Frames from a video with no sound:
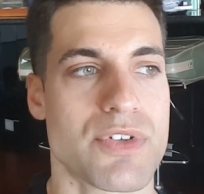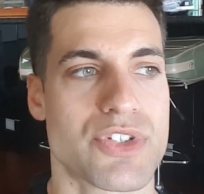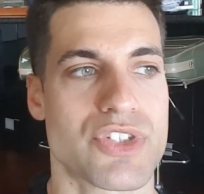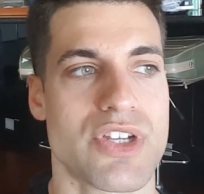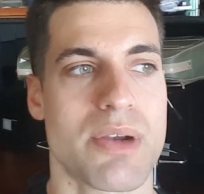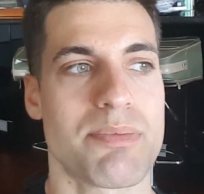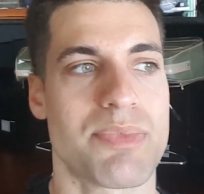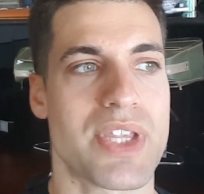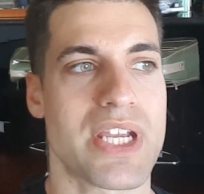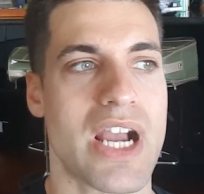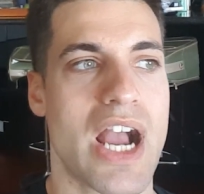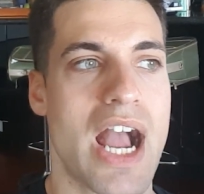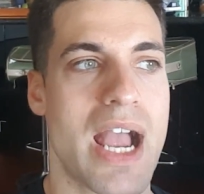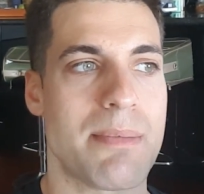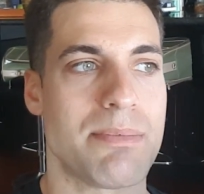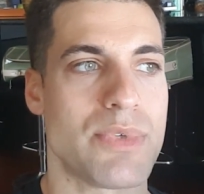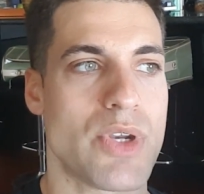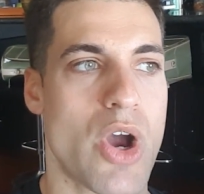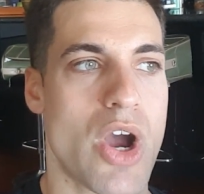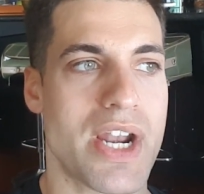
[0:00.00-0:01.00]
or something
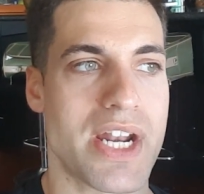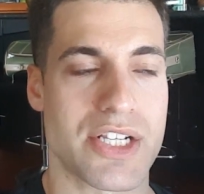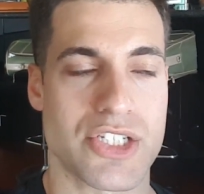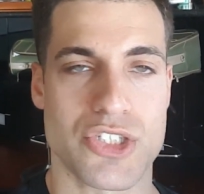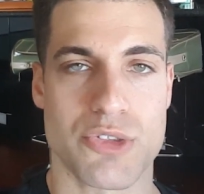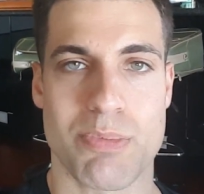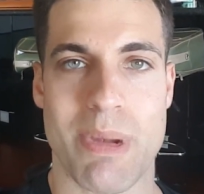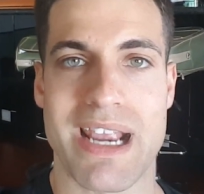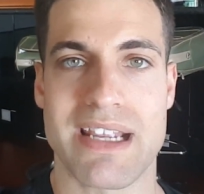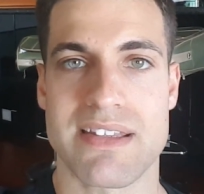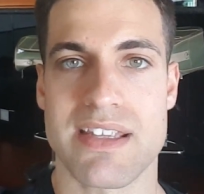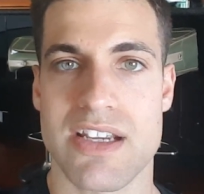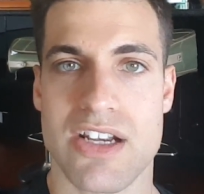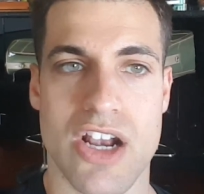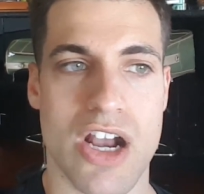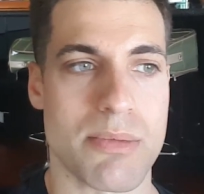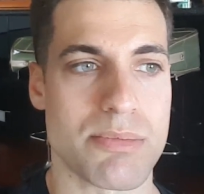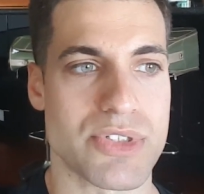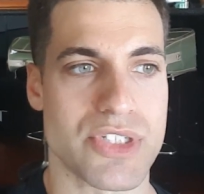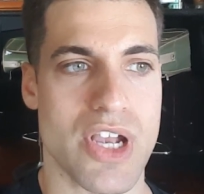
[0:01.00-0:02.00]
I'm not expecting
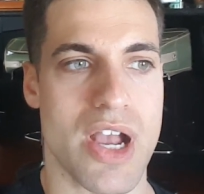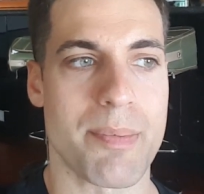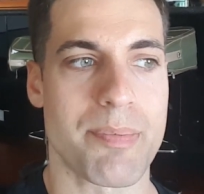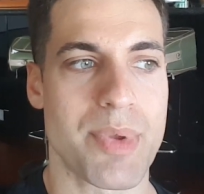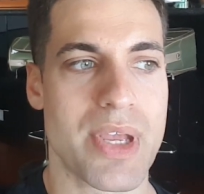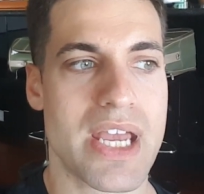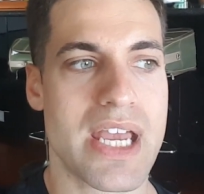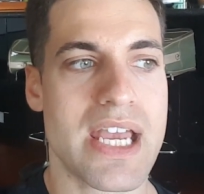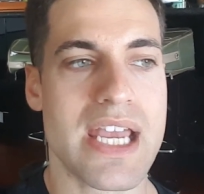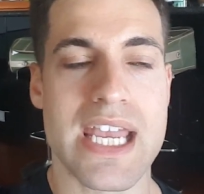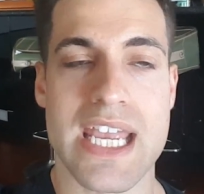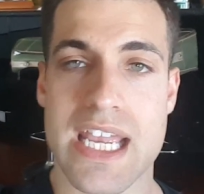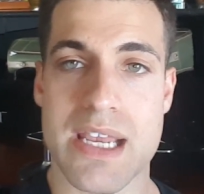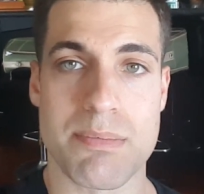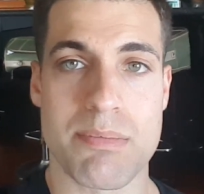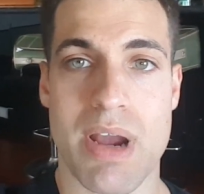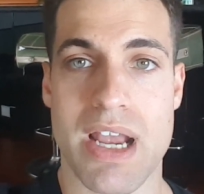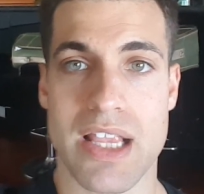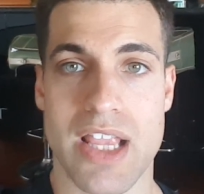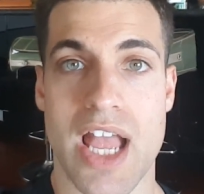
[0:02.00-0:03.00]
comes up
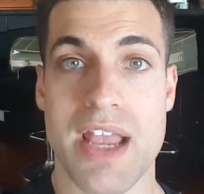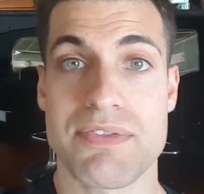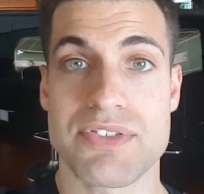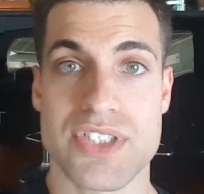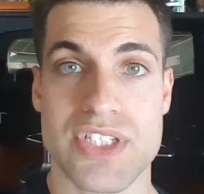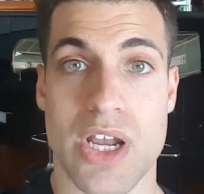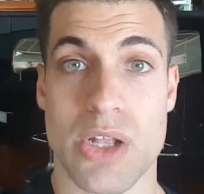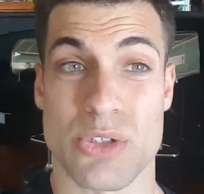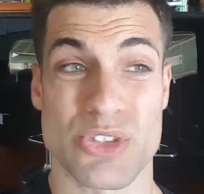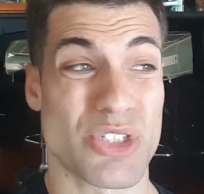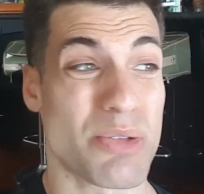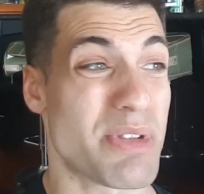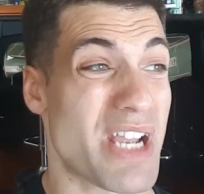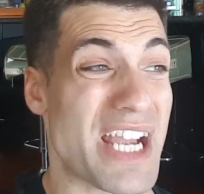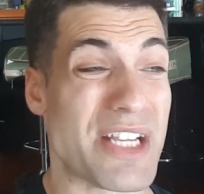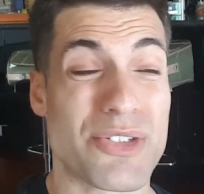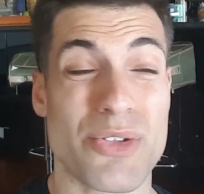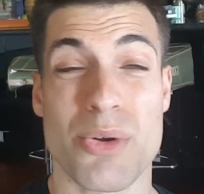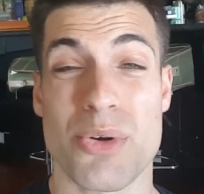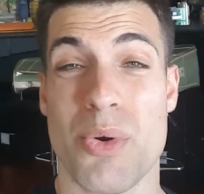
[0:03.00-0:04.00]
in my lifestyle, or something
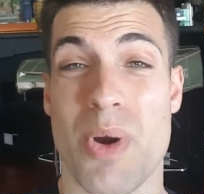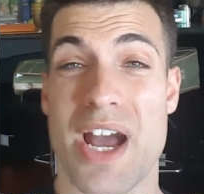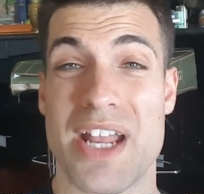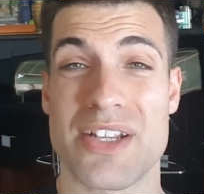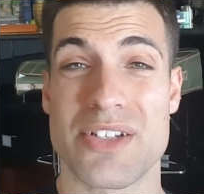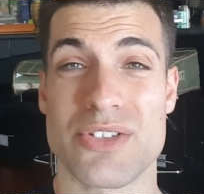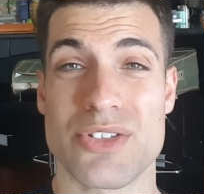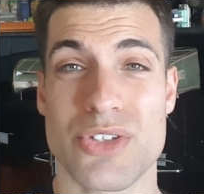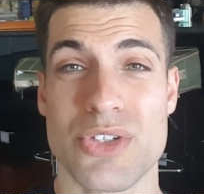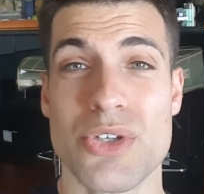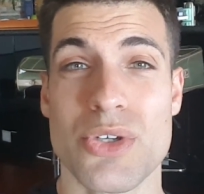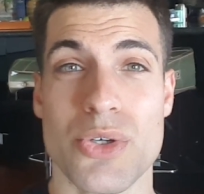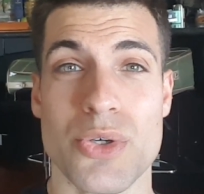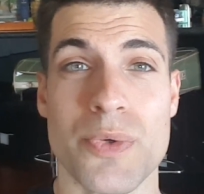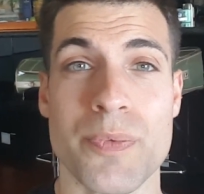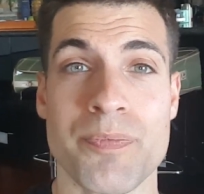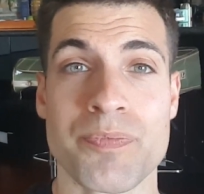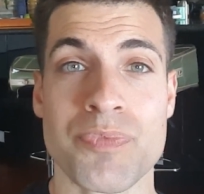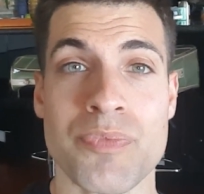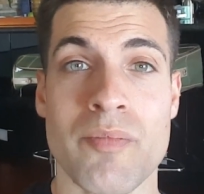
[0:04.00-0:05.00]
I don't know how to
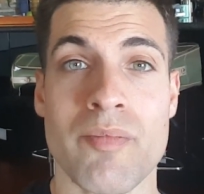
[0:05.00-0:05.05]
do.